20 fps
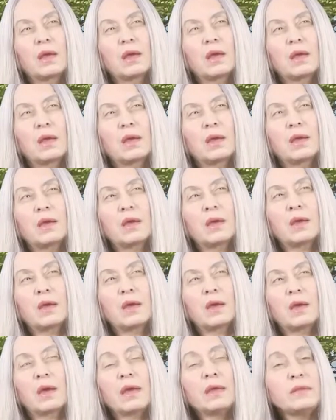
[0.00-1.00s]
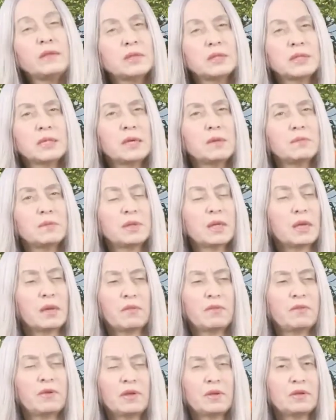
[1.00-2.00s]
At the same time,
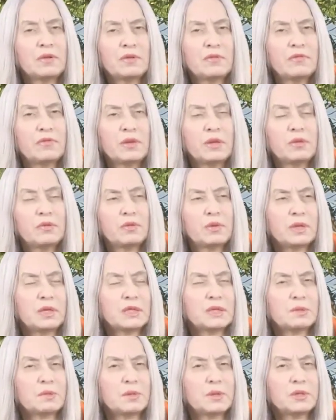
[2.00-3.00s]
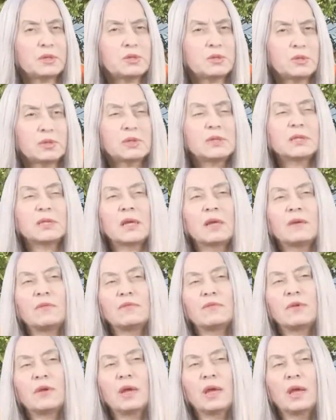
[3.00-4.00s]
feel free to express
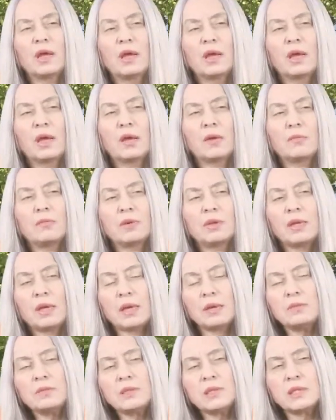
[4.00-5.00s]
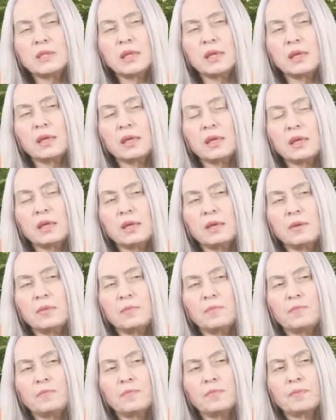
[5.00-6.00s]
yourself. But I'm saying
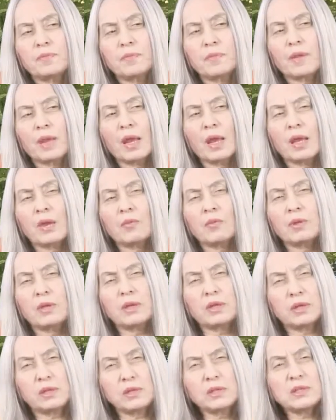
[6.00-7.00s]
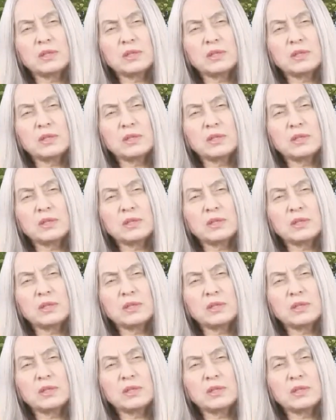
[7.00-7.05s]
when it is